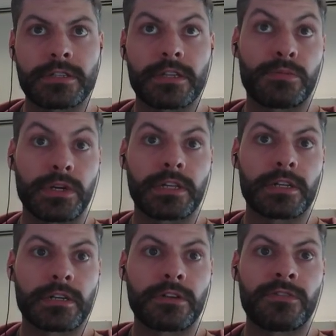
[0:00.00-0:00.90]
to the
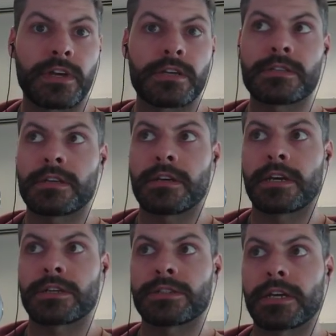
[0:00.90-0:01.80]
preclinical phase and
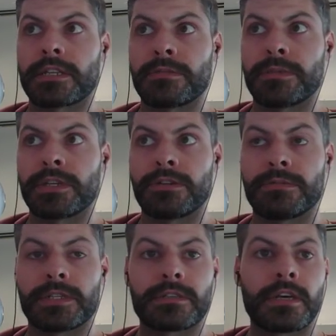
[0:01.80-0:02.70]
actually get them in
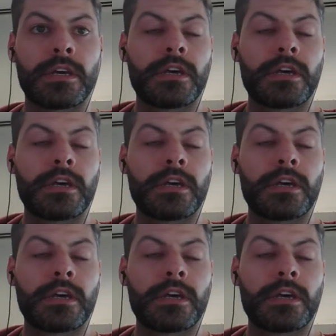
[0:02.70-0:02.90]
humans.